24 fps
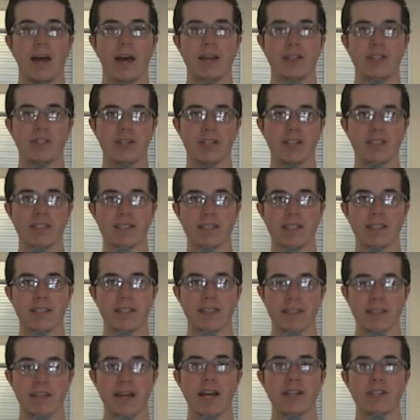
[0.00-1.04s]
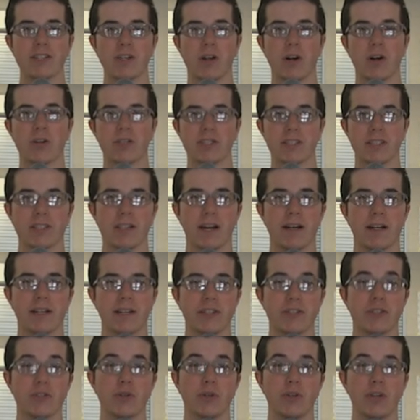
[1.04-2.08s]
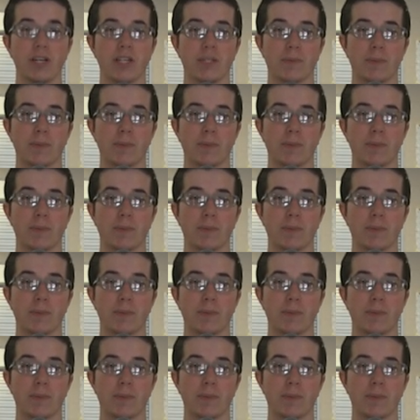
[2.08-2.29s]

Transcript: As you can see, the National Honor Society is truly a